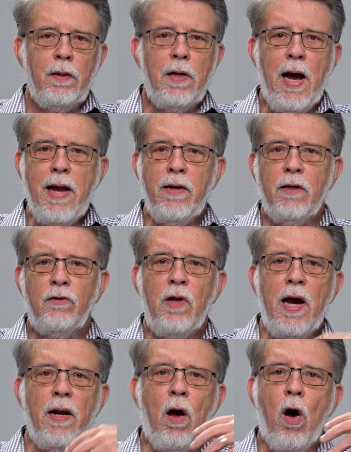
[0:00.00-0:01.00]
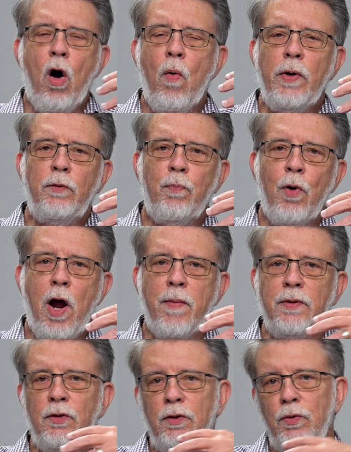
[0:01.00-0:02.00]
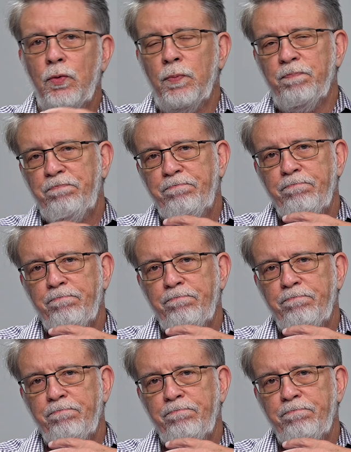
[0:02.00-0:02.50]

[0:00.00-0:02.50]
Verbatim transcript: God does not always promise to,